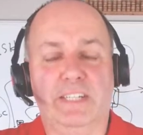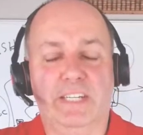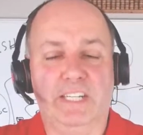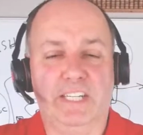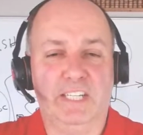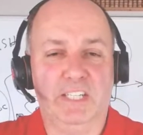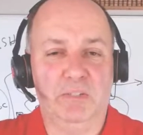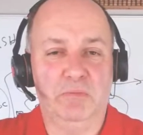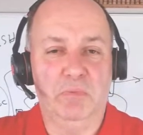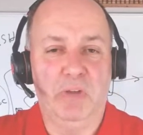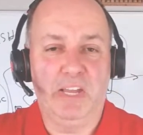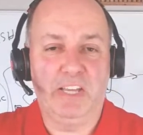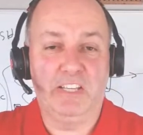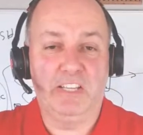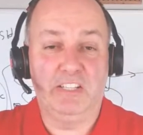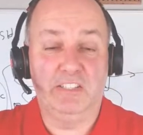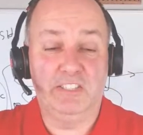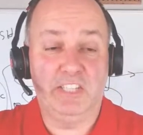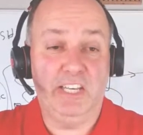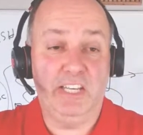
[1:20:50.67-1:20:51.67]
I
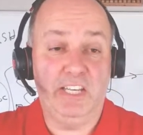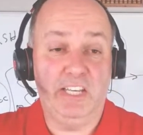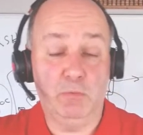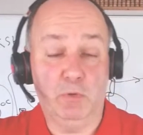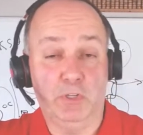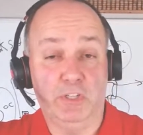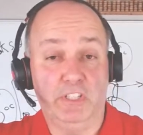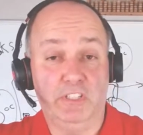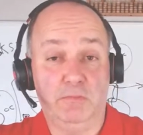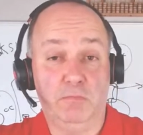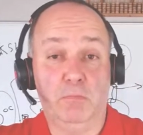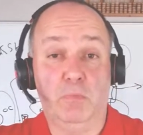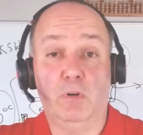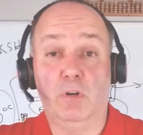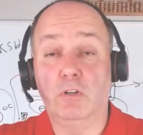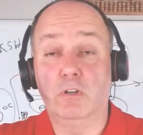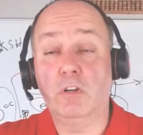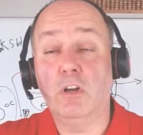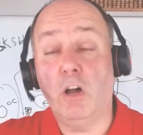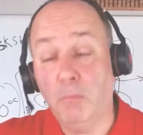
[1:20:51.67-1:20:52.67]
can tell you what is more
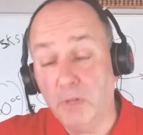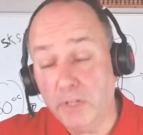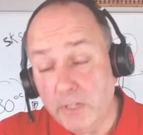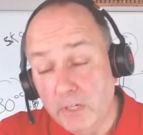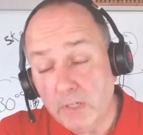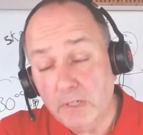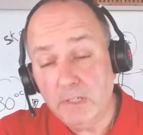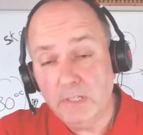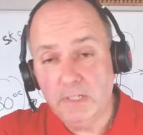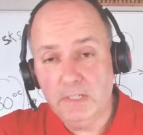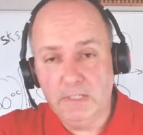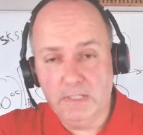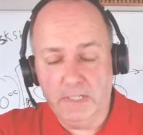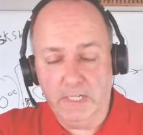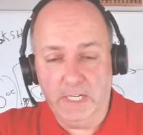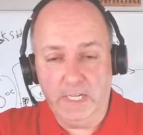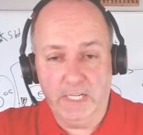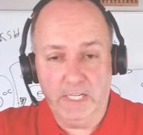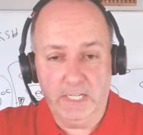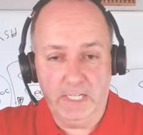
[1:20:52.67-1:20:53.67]
common,
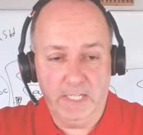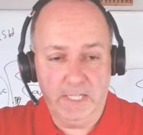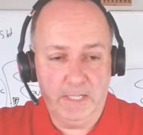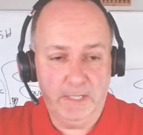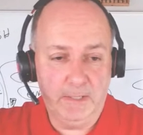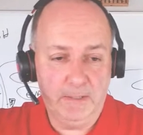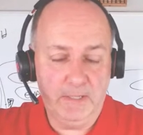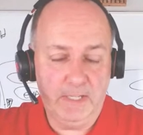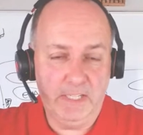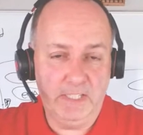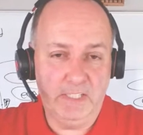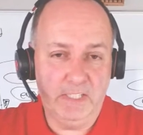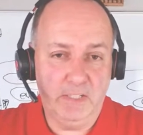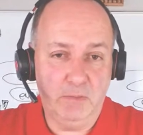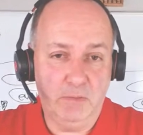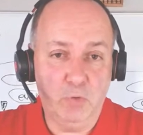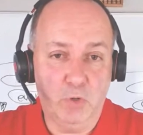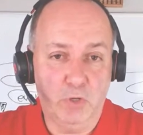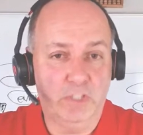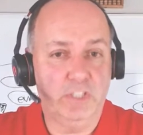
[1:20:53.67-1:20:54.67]

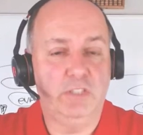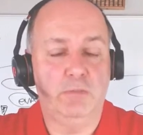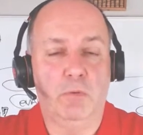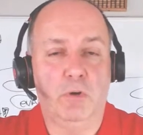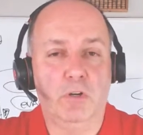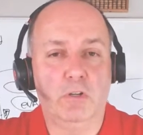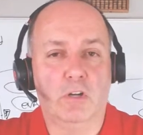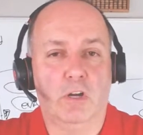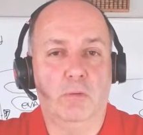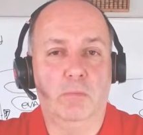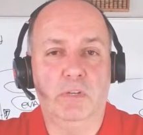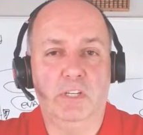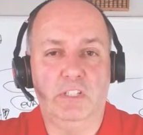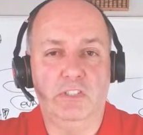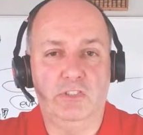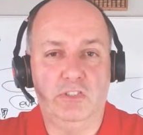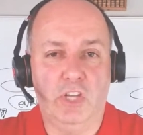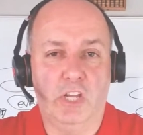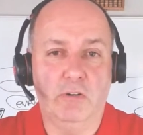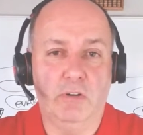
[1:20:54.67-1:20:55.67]
and what is more common
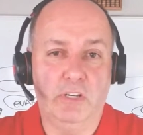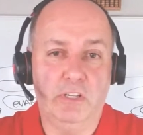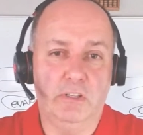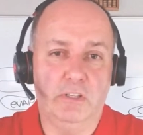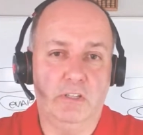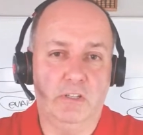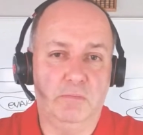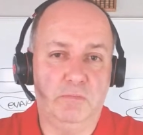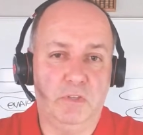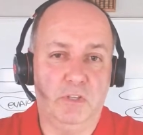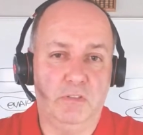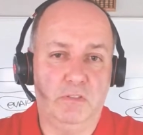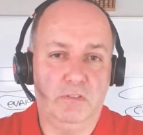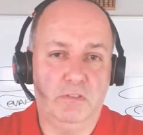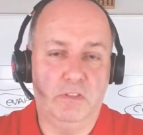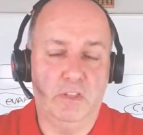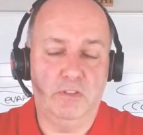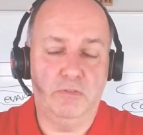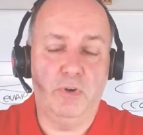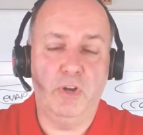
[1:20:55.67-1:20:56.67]
is generally the
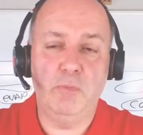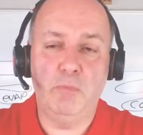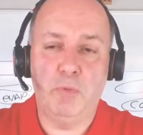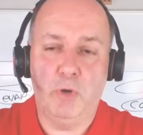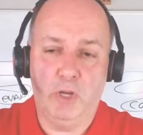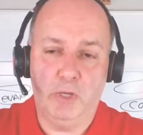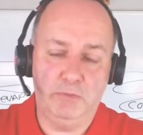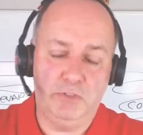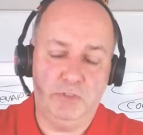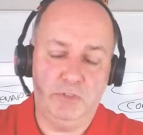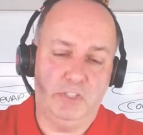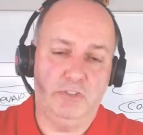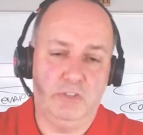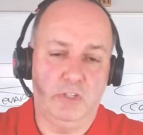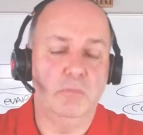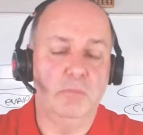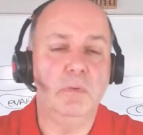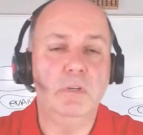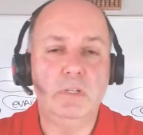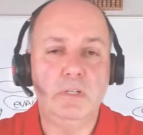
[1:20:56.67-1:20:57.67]
3-pipe
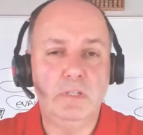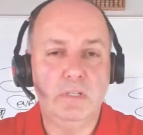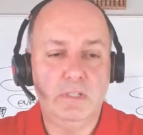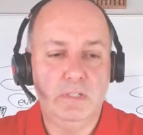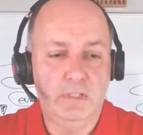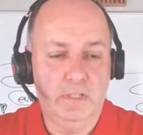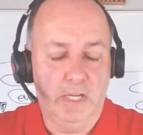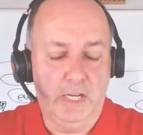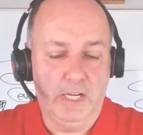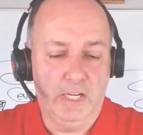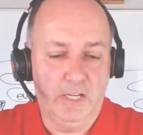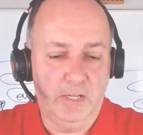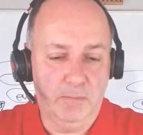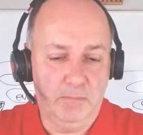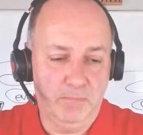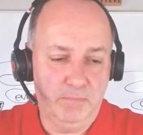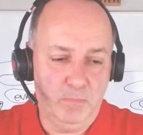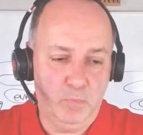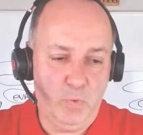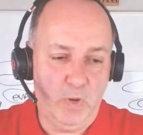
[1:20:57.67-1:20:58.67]
system,
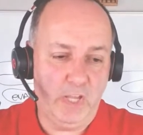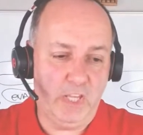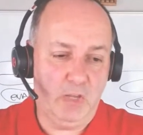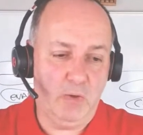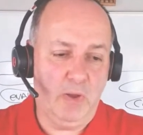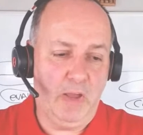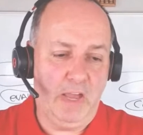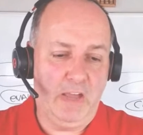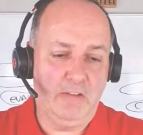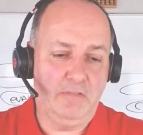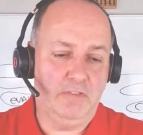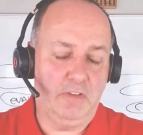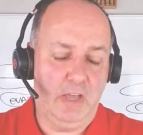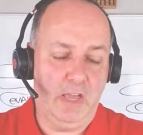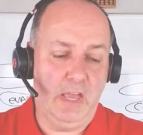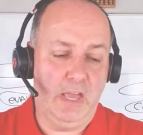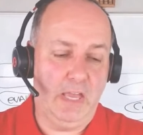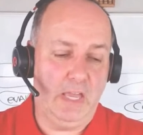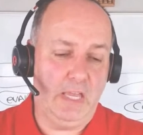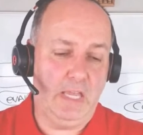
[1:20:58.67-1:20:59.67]
where you have
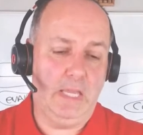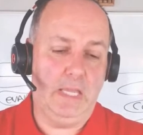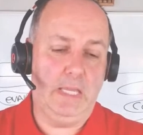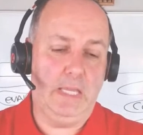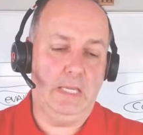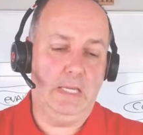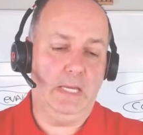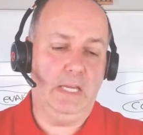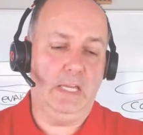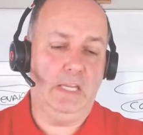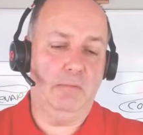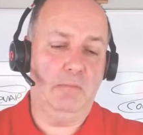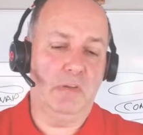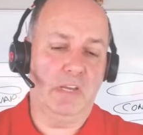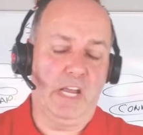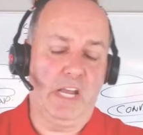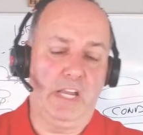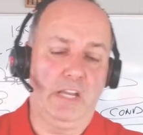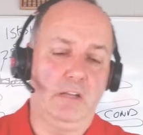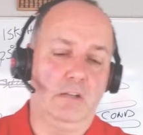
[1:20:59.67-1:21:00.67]
a
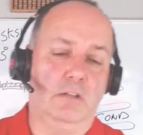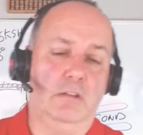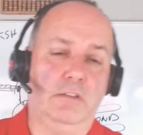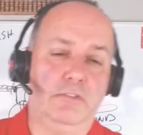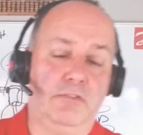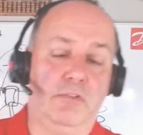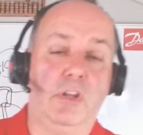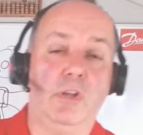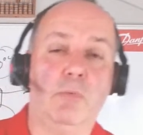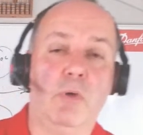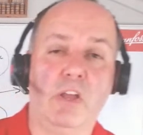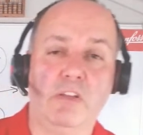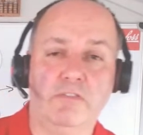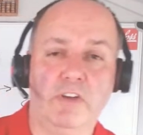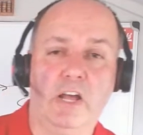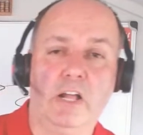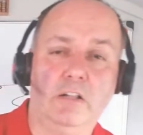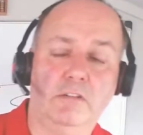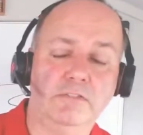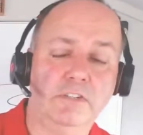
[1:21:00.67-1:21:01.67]
mechanical 3-way
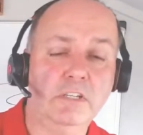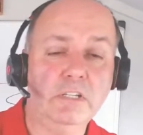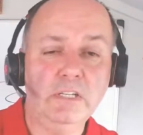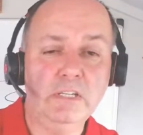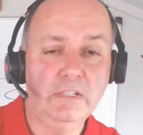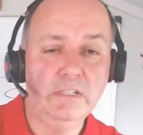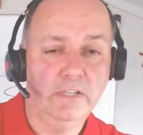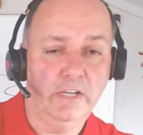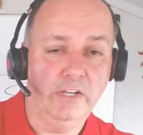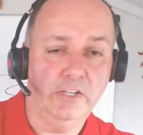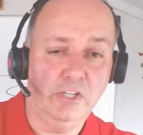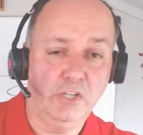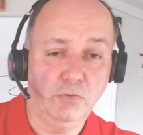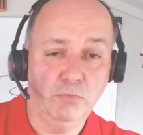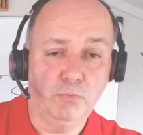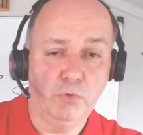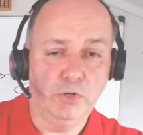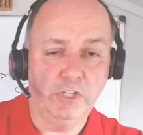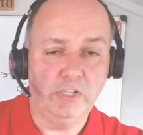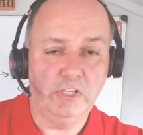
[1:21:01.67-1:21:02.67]
valve, and you
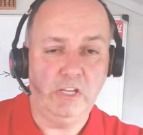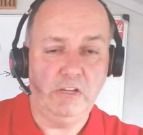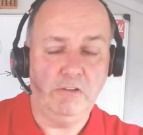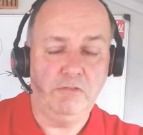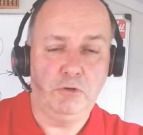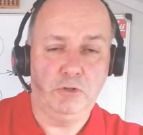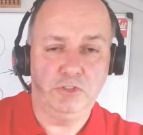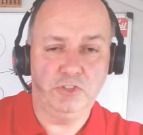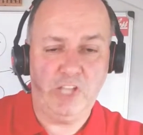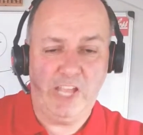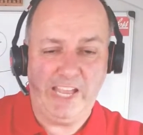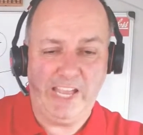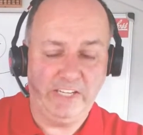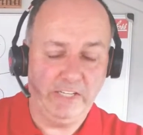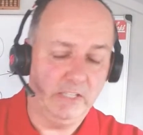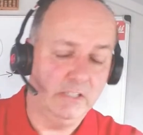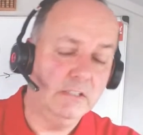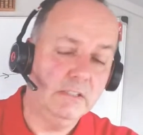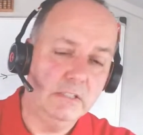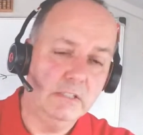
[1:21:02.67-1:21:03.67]
run a defrost
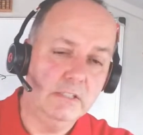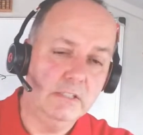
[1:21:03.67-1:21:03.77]
header